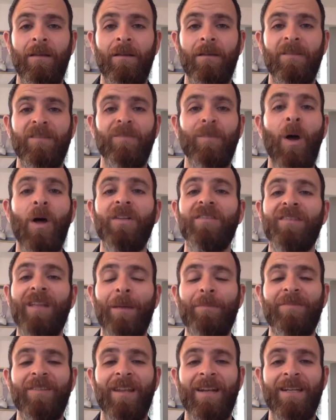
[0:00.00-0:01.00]
small
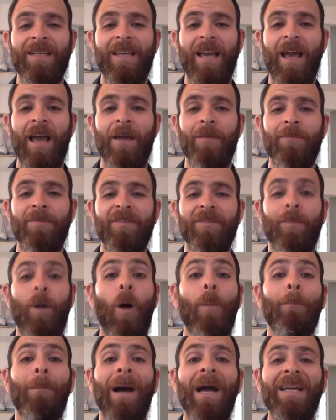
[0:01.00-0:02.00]
steps at a time.
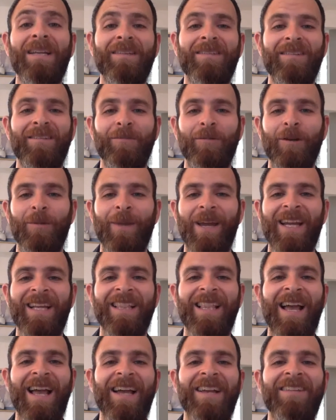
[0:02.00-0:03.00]
Small bites, as one of my
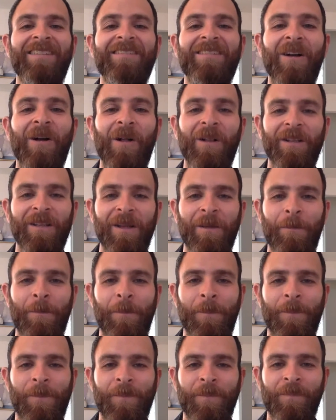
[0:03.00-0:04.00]
clients called it.
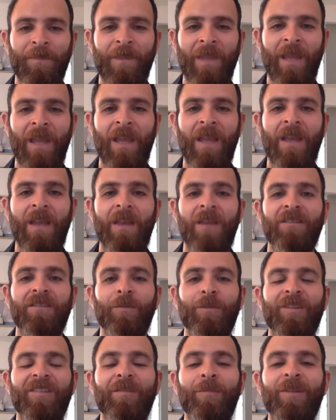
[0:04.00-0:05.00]
So
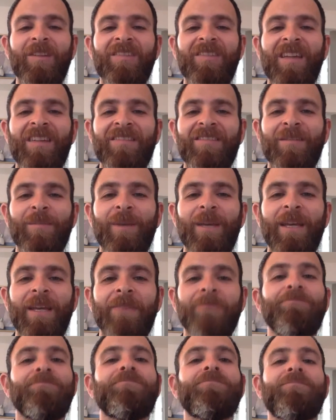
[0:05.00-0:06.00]
when someone says to me,
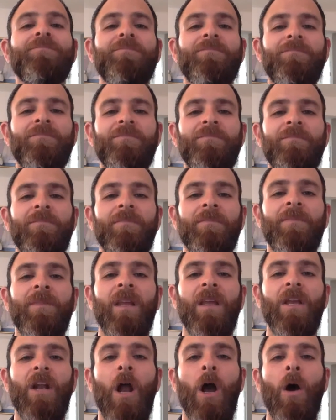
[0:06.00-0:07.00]

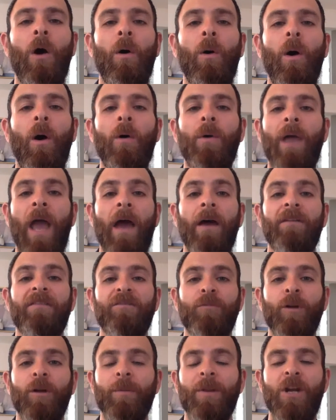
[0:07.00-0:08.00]
you know, okay, so
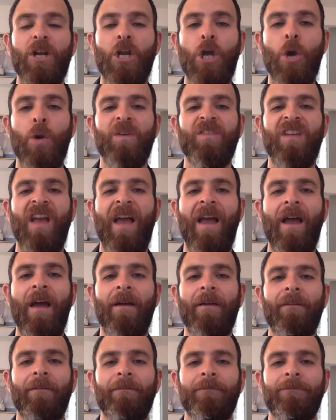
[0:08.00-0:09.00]
what I'm going to do is
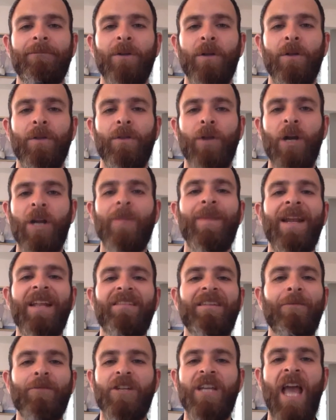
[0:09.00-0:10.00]
for 30 minutes
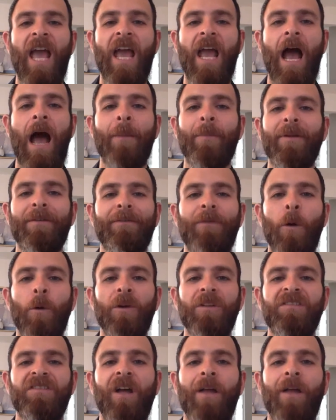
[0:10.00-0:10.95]
every day, I'm going to focus